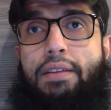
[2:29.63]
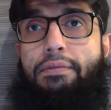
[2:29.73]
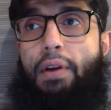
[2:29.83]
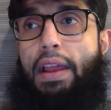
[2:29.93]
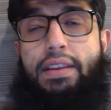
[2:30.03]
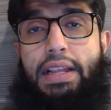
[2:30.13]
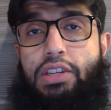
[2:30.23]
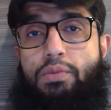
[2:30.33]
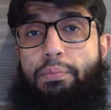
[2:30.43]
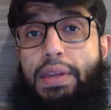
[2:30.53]
for anything
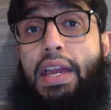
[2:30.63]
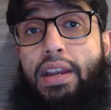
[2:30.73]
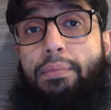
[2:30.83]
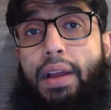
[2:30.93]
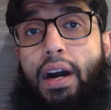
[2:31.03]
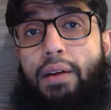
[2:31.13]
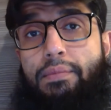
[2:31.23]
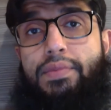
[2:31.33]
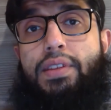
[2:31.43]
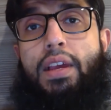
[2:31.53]
to be and it
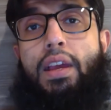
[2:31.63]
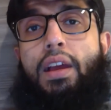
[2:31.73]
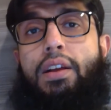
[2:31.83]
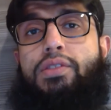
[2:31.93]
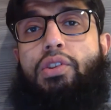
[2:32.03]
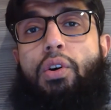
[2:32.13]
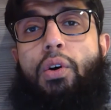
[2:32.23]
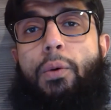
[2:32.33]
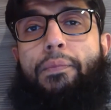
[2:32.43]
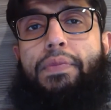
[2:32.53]
becomes.
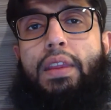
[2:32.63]
So